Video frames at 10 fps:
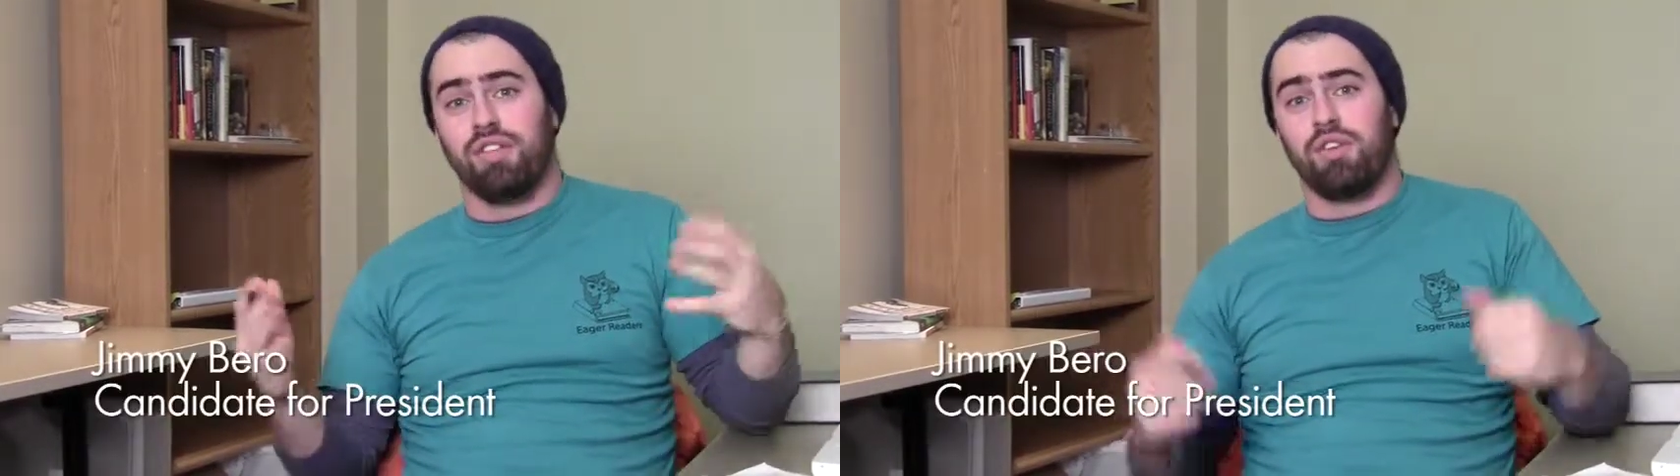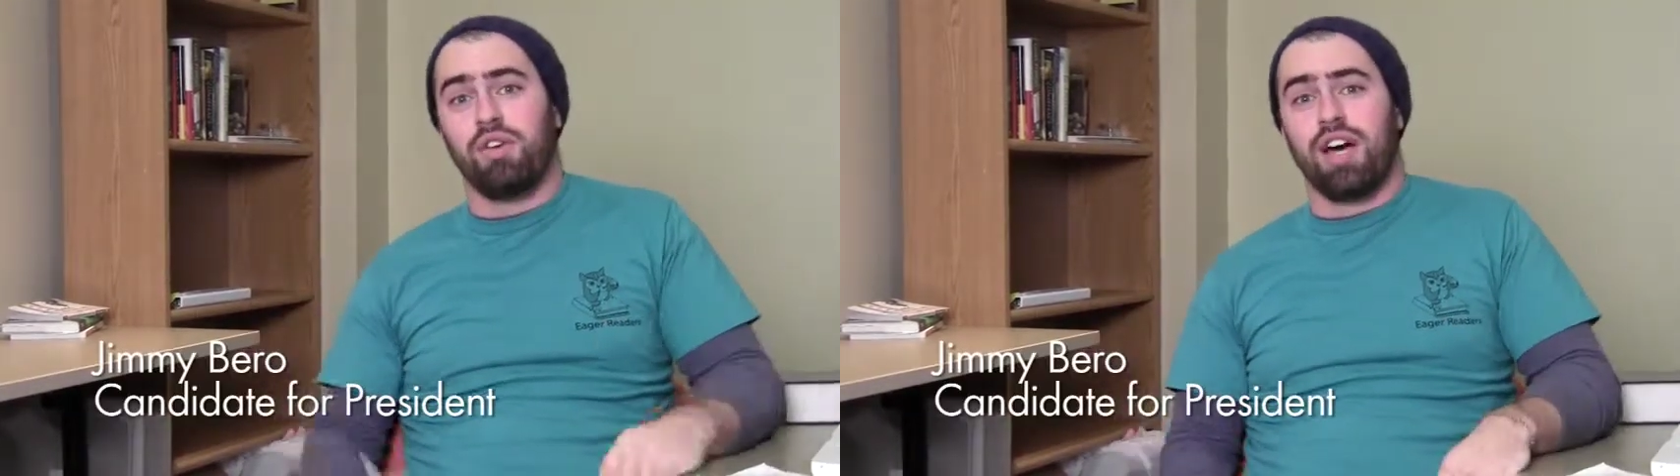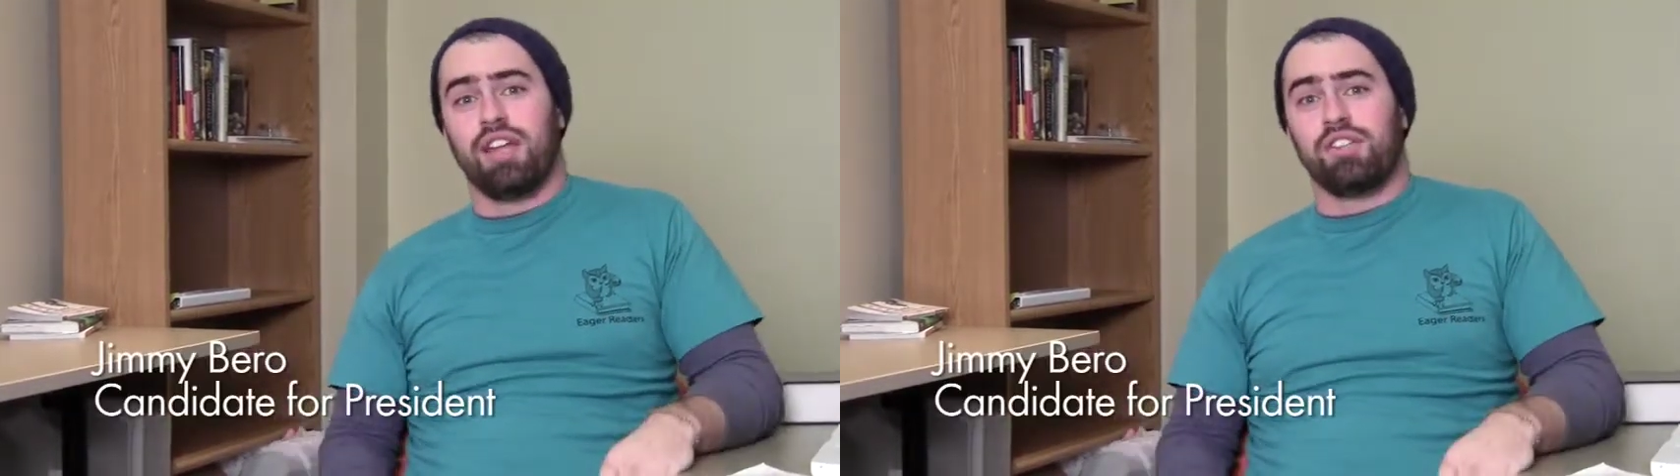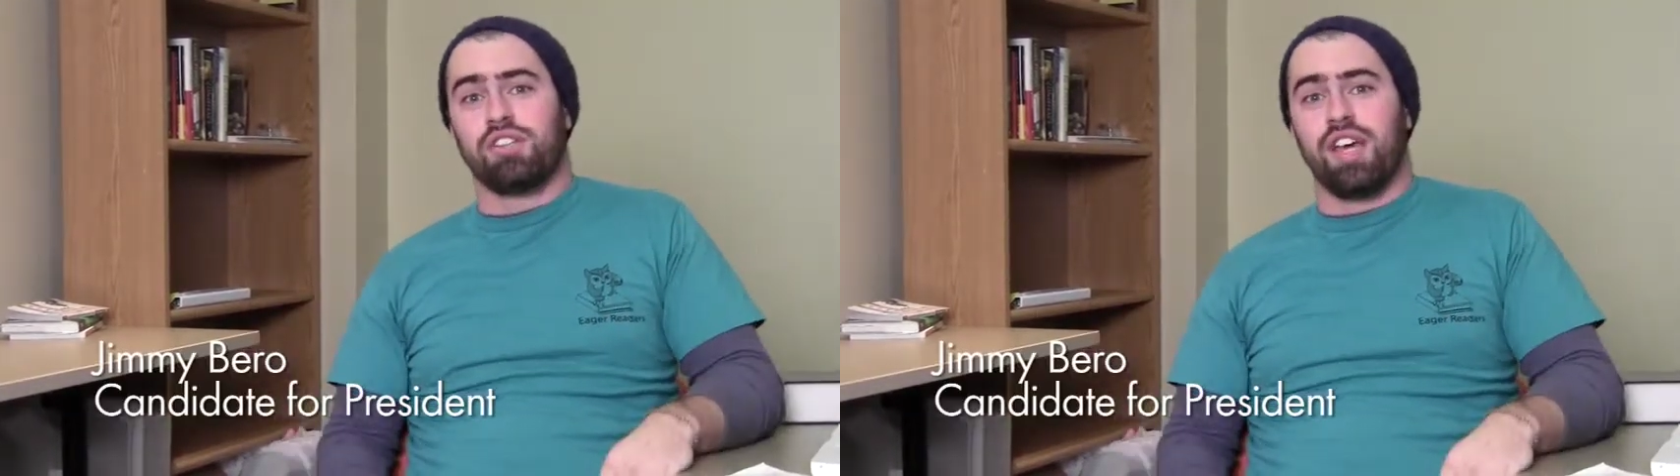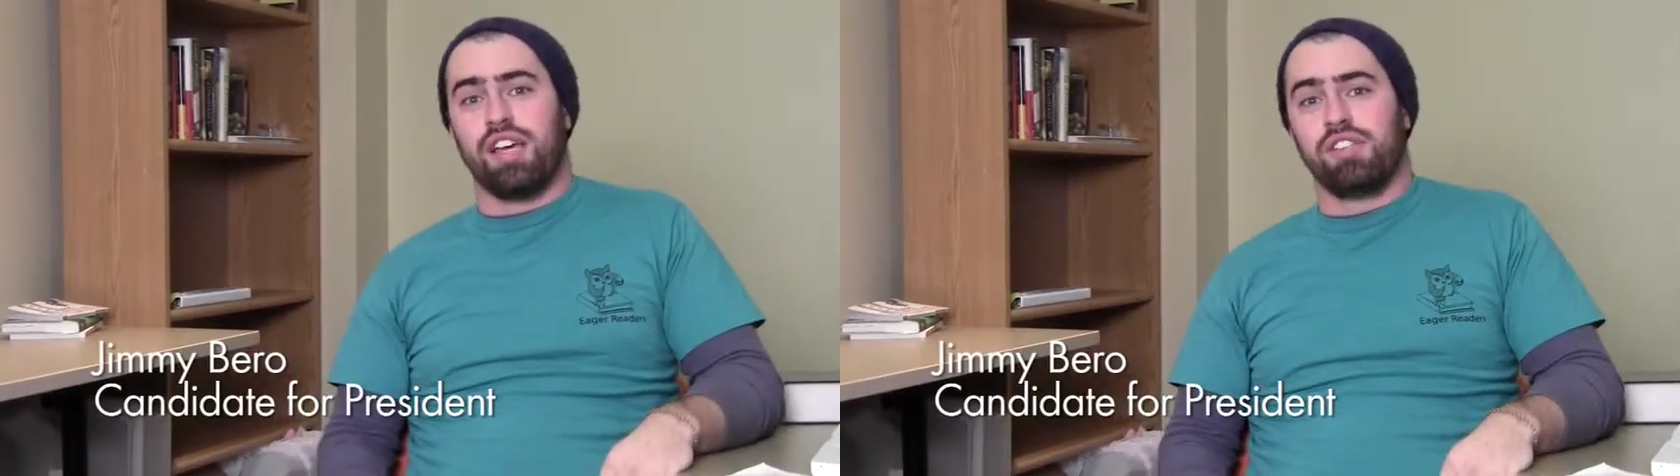of the United
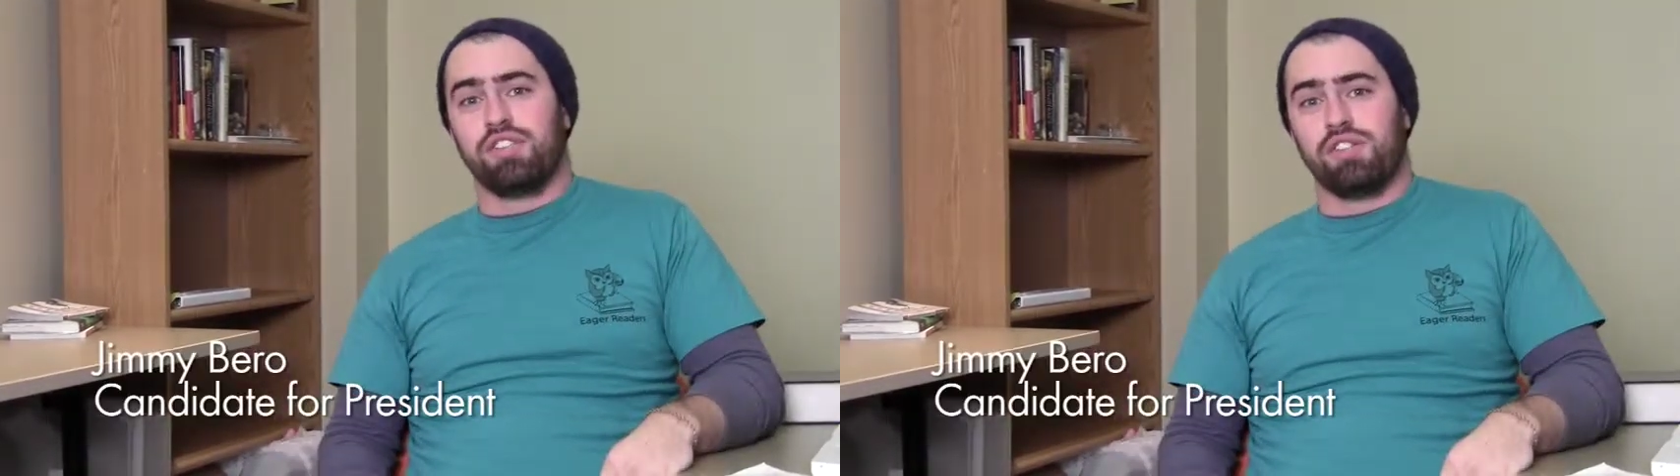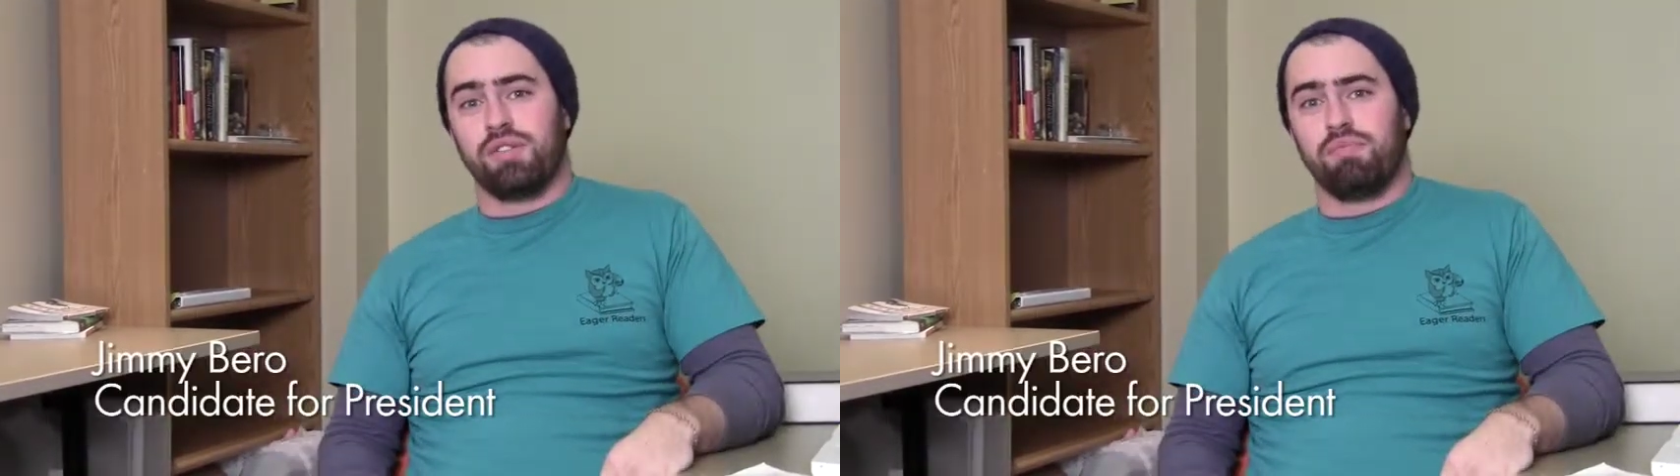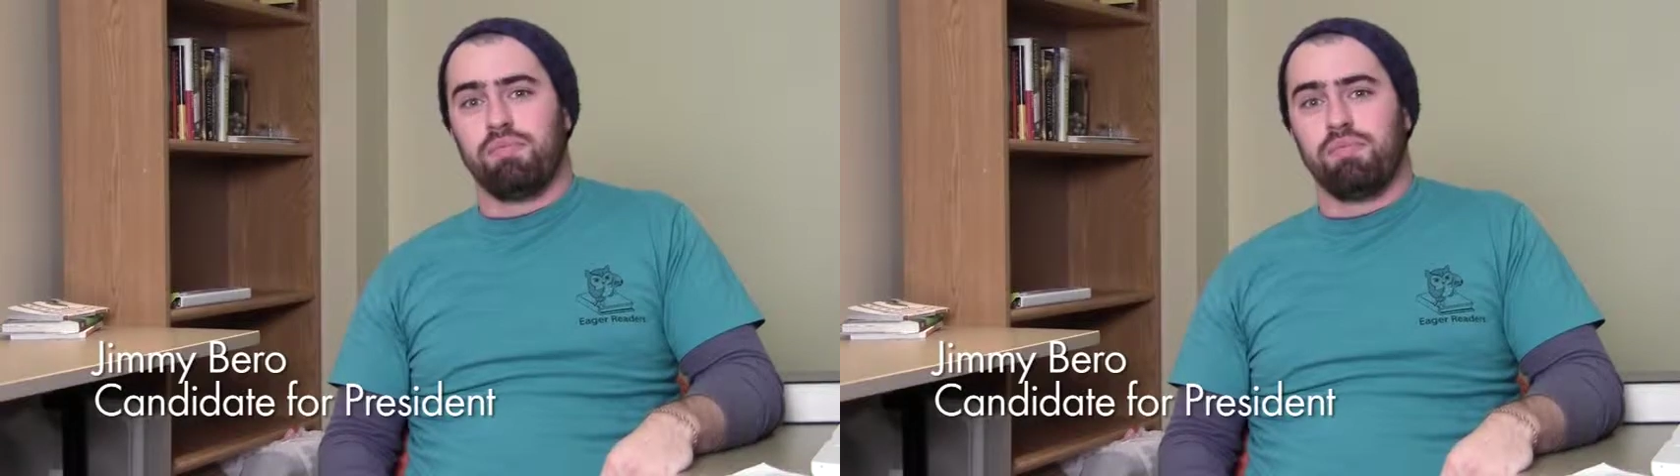States.